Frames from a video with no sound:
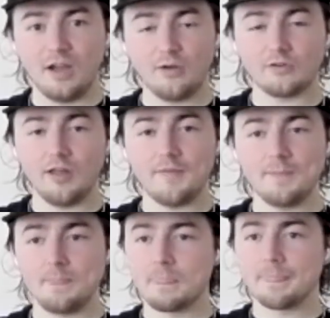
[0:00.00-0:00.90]
I was like,
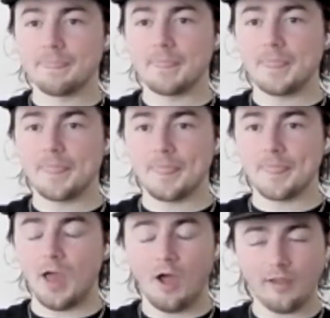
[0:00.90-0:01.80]

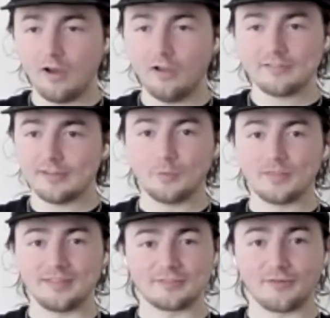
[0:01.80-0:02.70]
I can't deal okay.
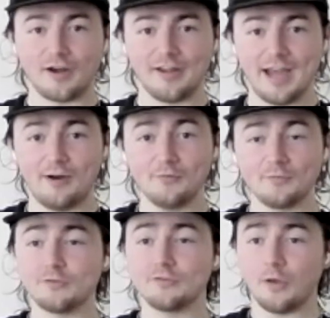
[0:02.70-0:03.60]
with this right
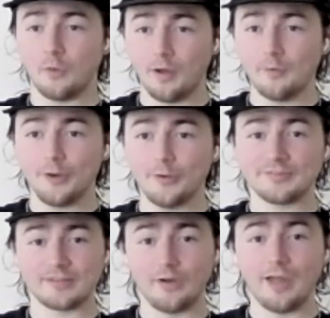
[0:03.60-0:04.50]
now. So I'm going
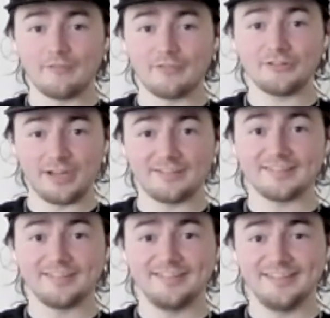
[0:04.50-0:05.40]
to go have a shit.